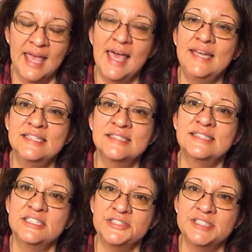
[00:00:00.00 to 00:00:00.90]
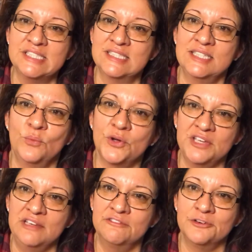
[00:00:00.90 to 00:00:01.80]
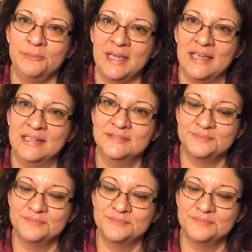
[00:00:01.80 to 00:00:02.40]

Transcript: and it's seriously working for me.